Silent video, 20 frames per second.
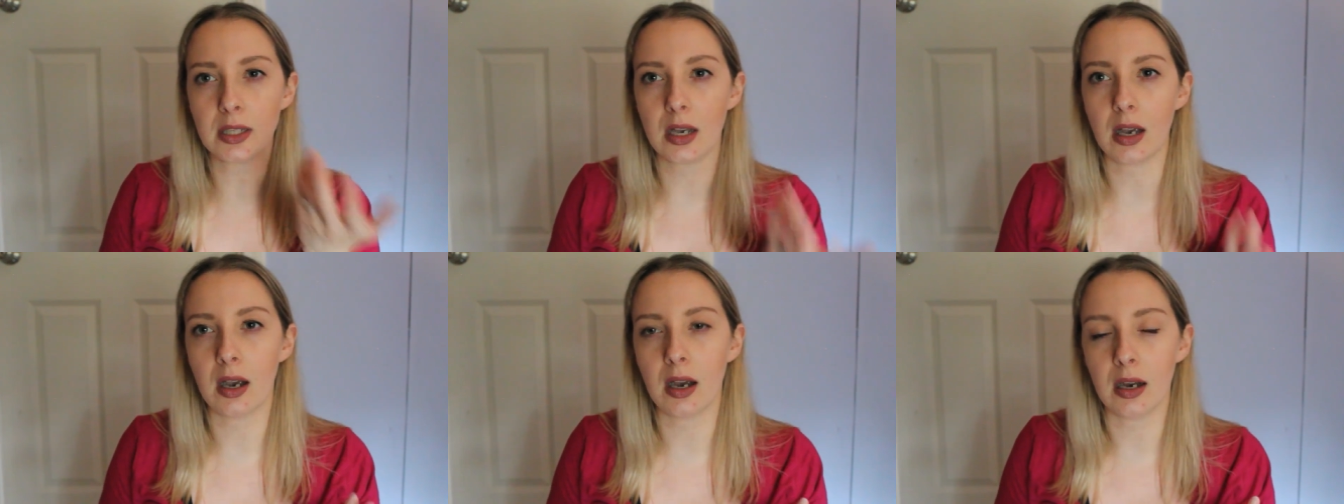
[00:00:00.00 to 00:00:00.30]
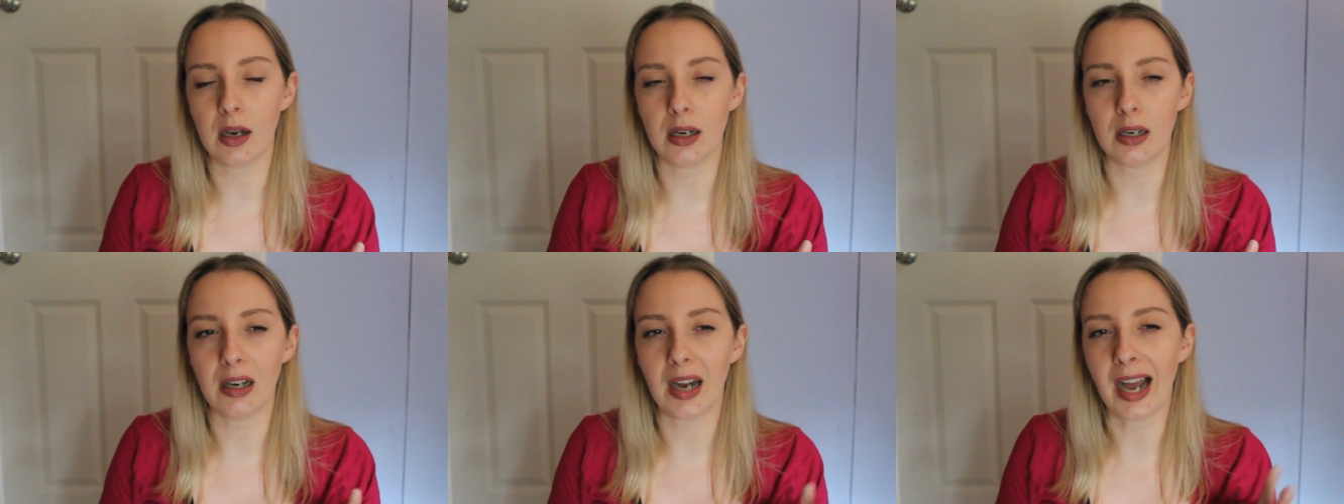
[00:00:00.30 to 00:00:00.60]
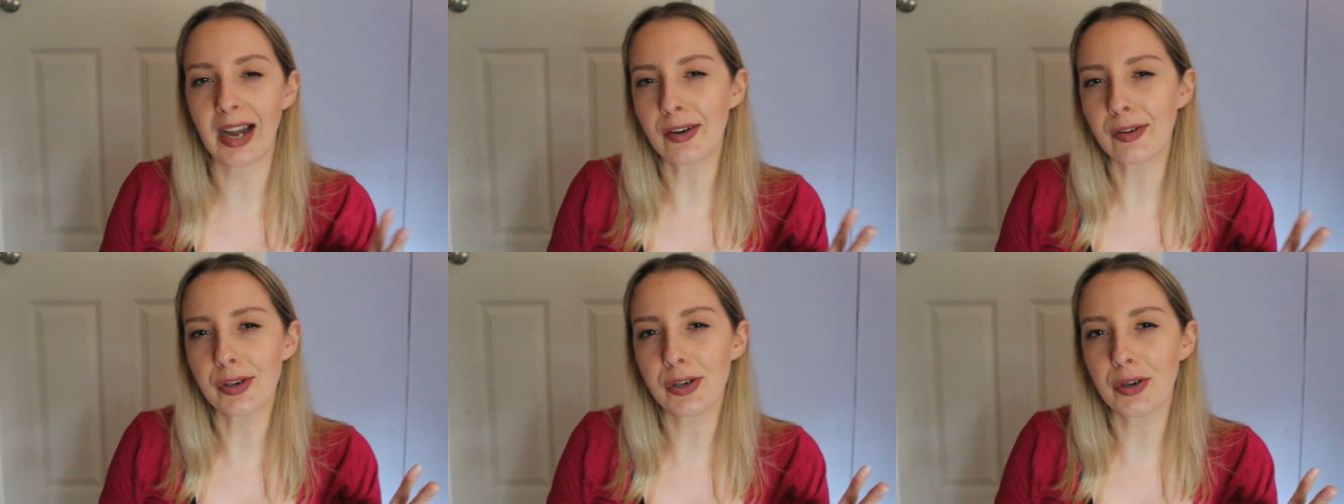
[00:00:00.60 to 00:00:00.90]
Uh,
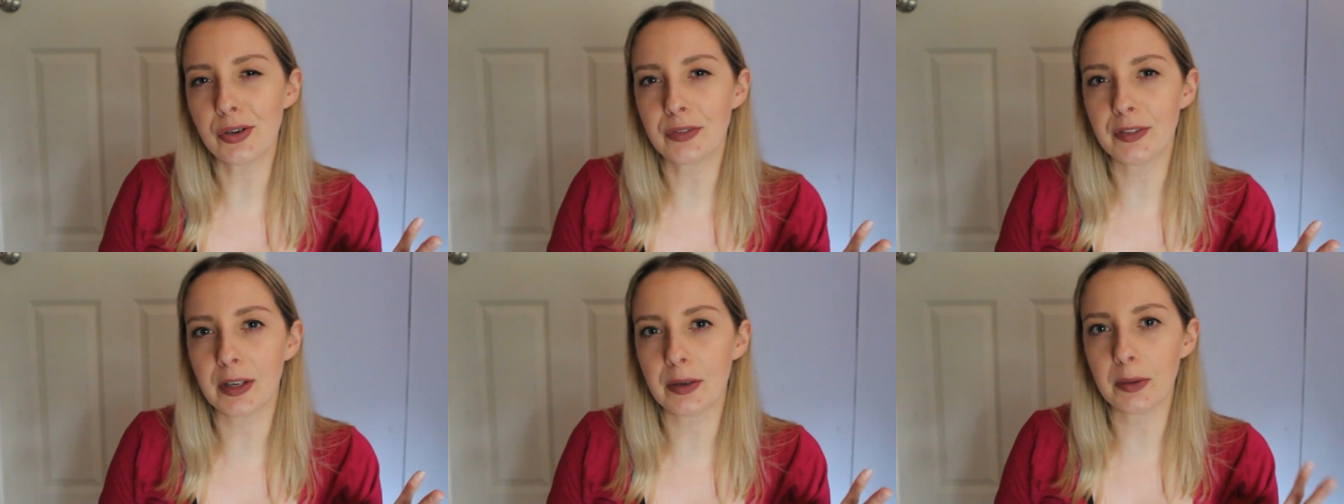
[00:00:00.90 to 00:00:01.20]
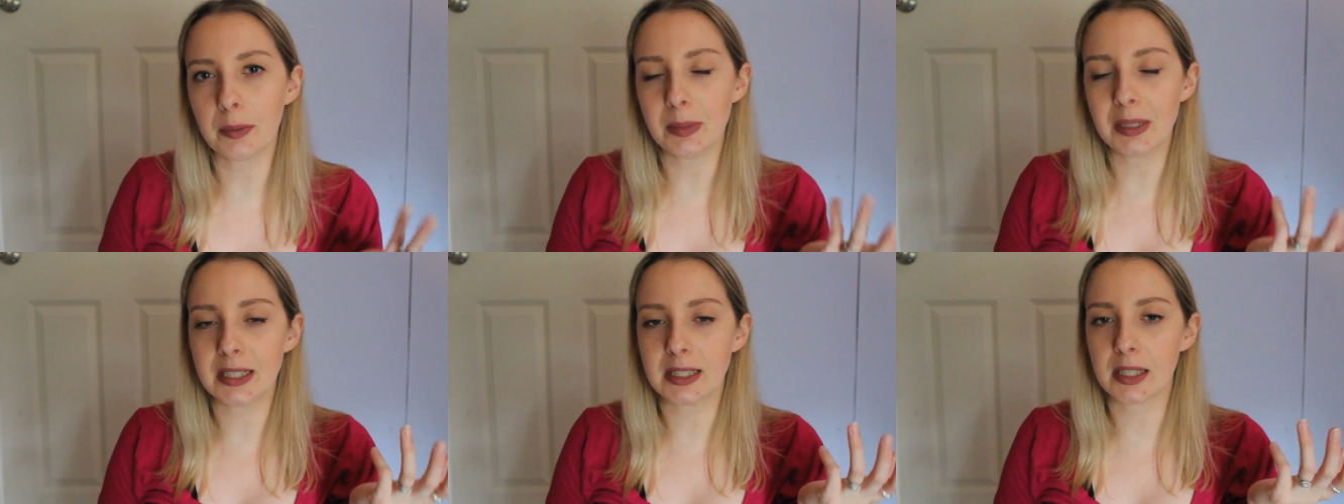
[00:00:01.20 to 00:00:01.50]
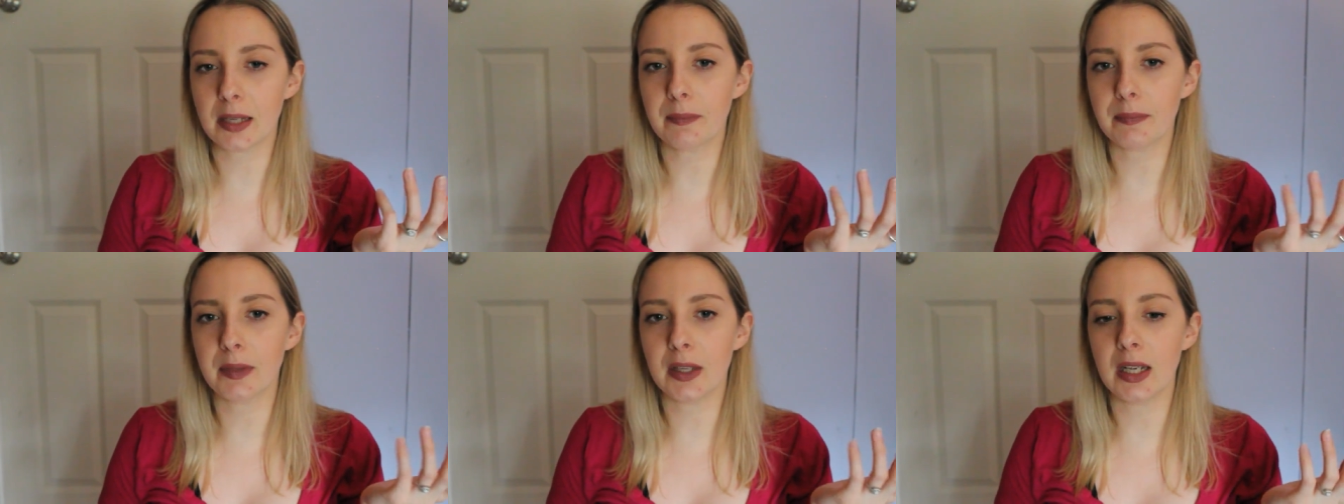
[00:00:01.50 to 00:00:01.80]
I don't know if that would be
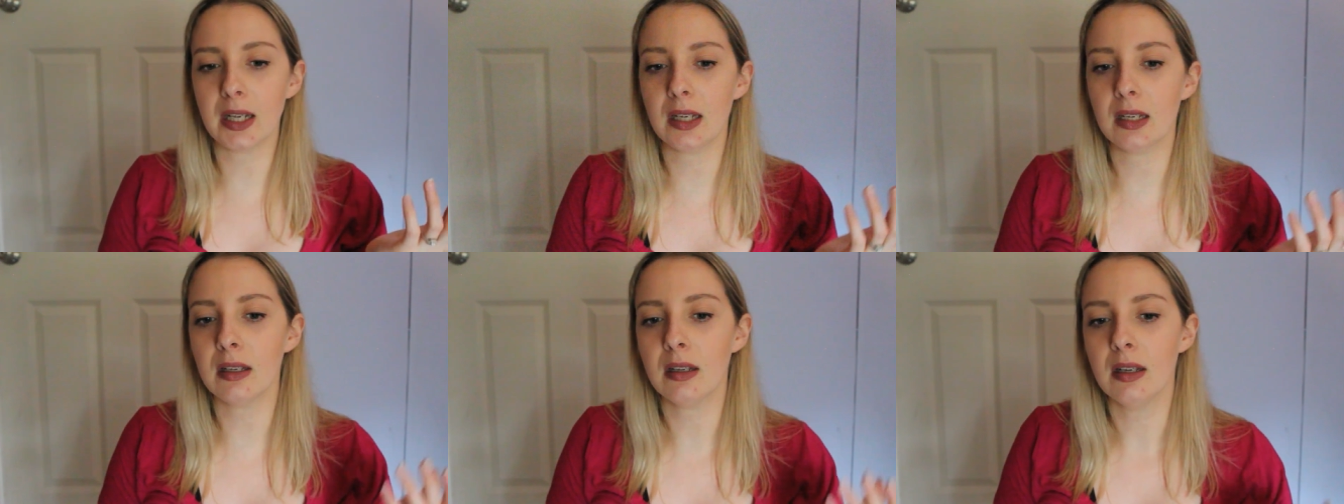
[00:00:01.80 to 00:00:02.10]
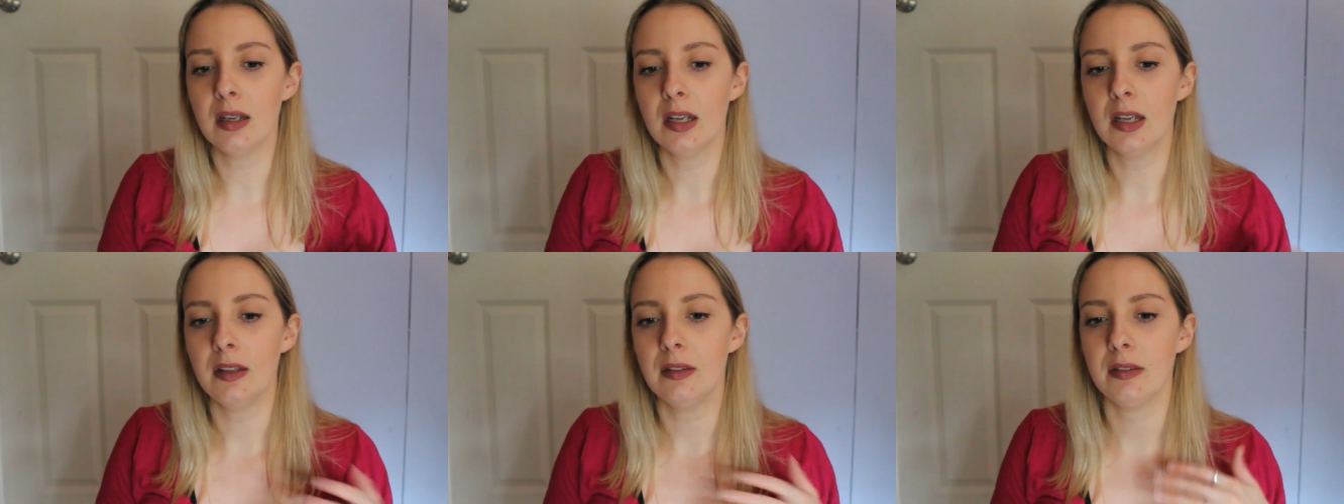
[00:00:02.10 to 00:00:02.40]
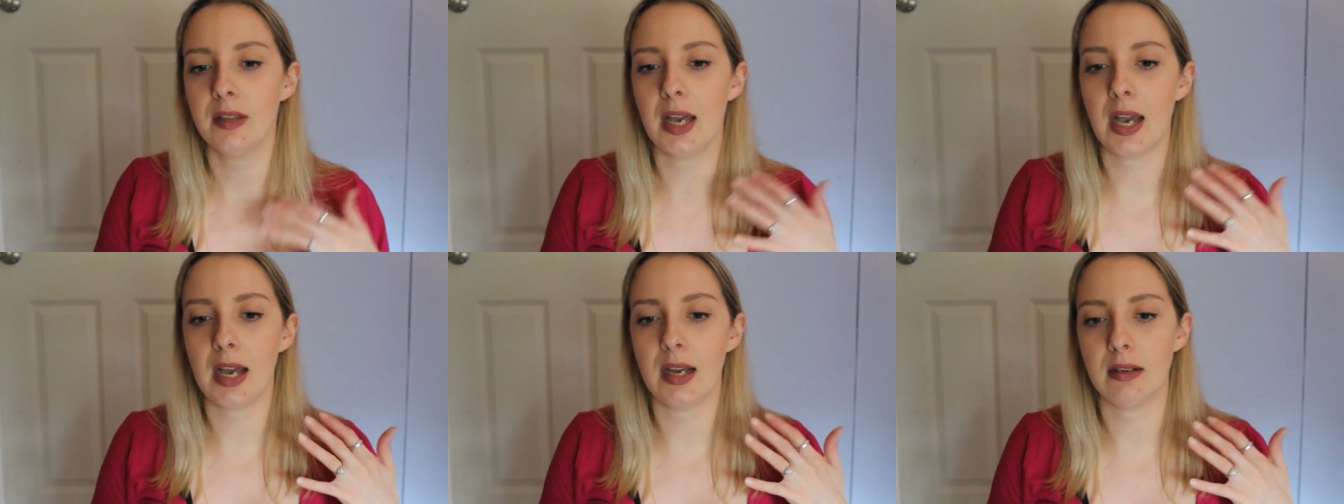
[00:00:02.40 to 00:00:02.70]
something
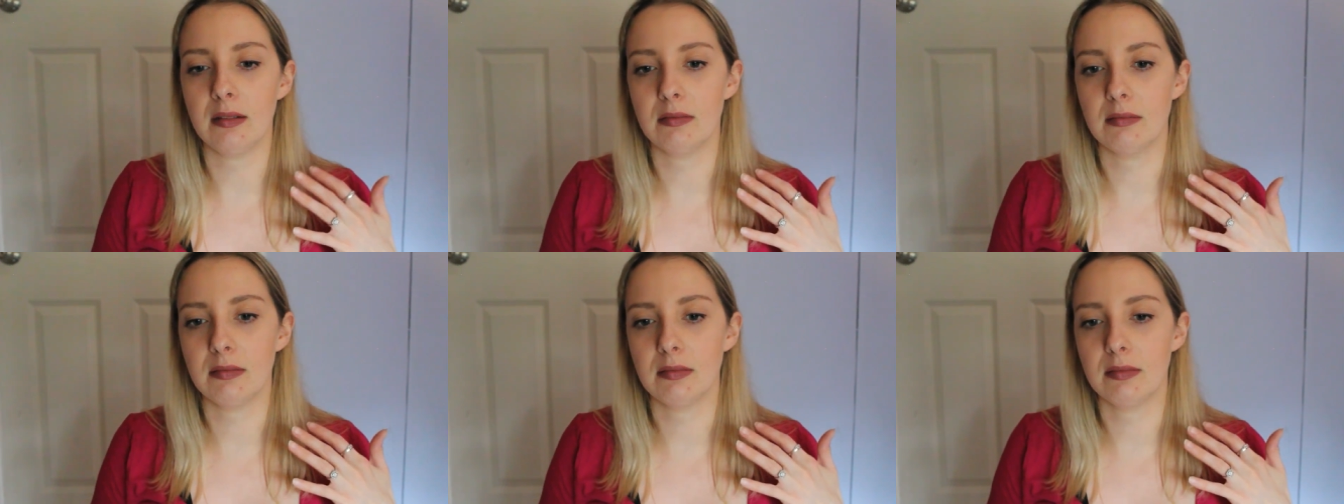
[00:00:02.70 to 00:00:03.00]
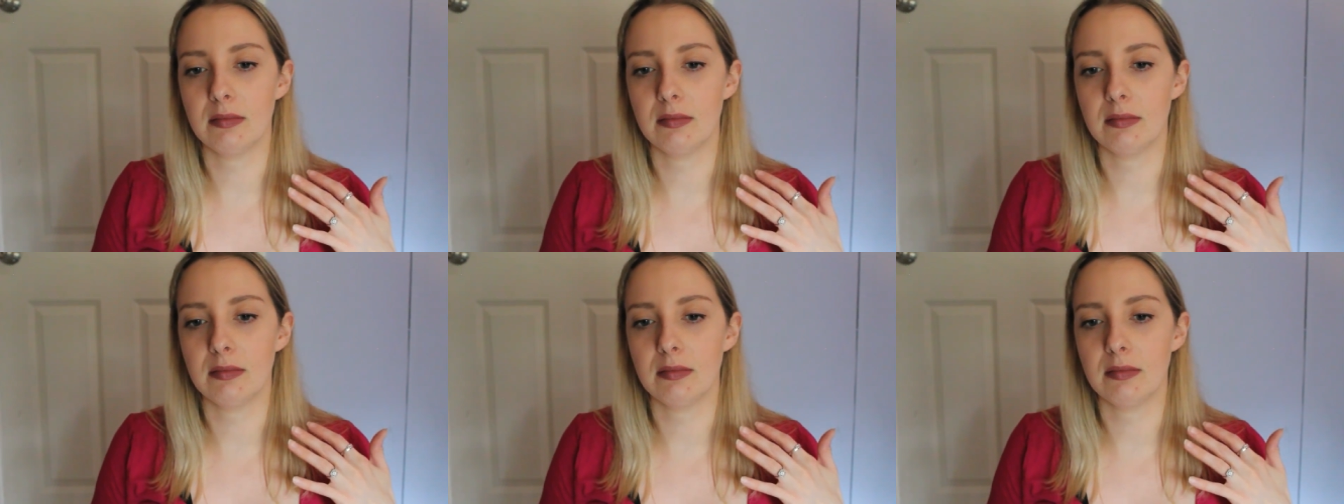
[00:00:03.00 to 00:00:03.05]
that